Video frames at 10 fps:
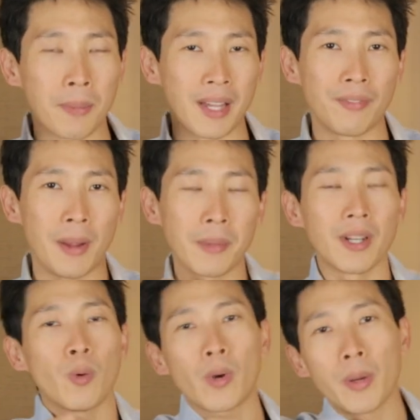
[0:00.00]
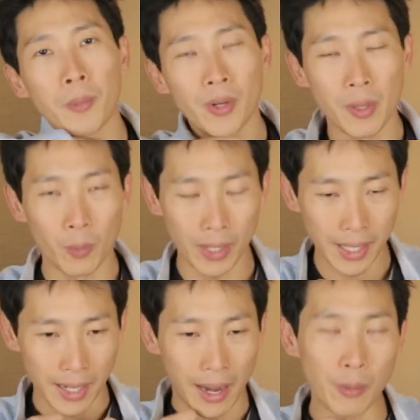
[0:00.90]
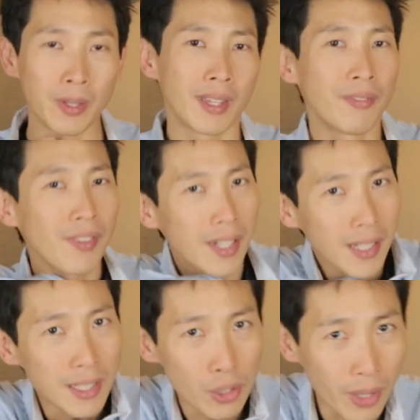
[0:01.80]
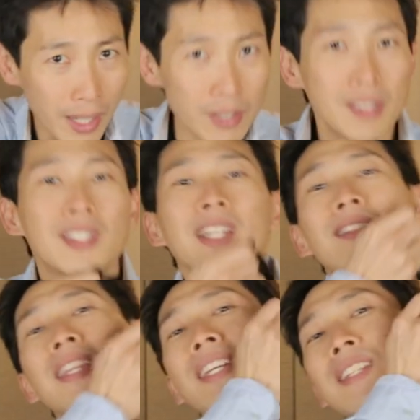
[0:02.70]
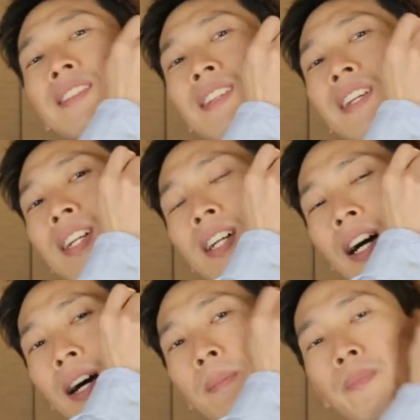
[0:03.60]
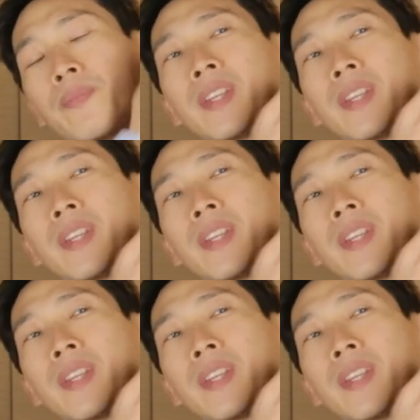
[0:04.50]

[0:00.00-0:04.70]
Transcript: But if I'm gonna wear more than one layer, I would definitely try to stick this um,